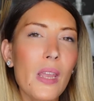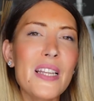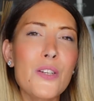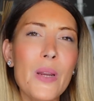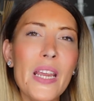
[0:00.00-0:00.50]

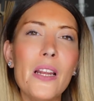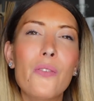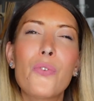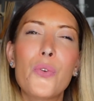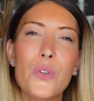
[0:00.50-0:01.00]
It's really
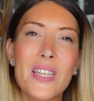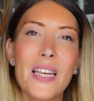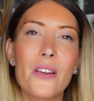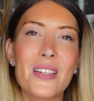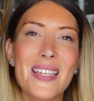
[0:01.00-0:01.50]

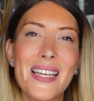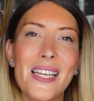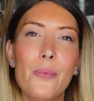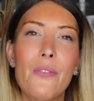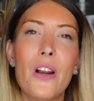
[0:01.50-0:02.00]
infusing your
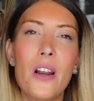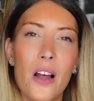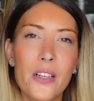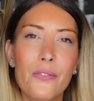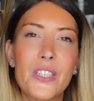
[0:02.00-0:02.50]
skin with a
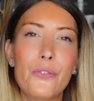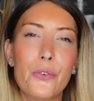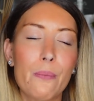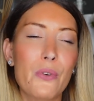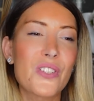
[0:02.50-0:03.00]
lot of
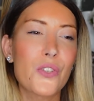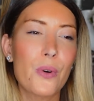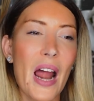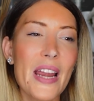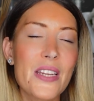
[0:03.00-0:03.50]
different
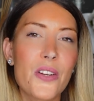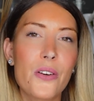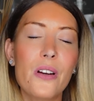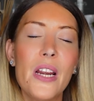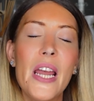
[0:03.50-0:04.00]

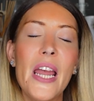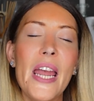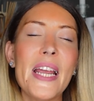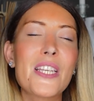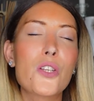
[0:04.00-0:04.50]
moisturizer.
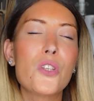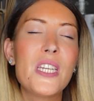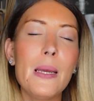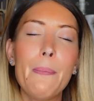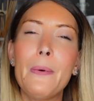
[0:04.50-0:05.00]
It's
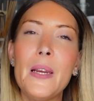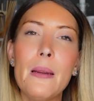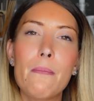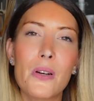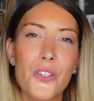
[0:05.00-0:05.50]

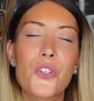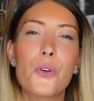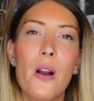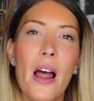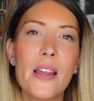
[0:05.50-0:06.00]
deeply
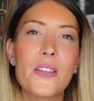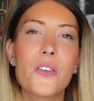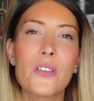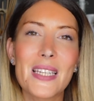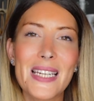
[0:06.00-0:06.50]

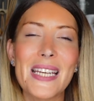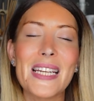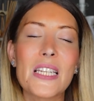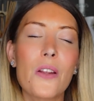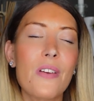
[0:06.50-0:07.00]
moisturized your
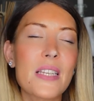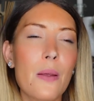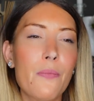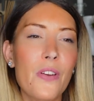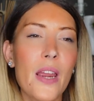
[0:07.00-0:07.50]
skin. So there's
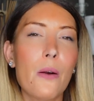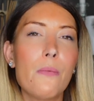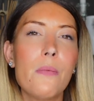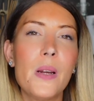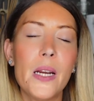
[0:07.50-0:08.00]
something
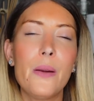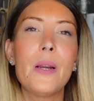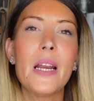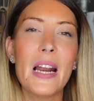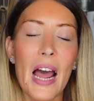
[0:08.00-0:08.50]
I really,
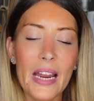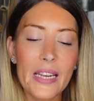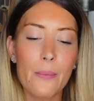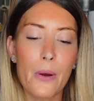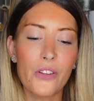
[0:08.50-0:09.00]
really
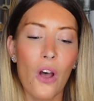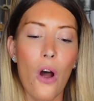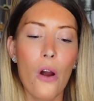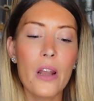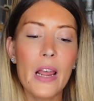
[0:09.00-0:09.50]
like about
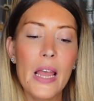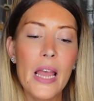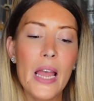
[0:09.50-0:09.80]
oil.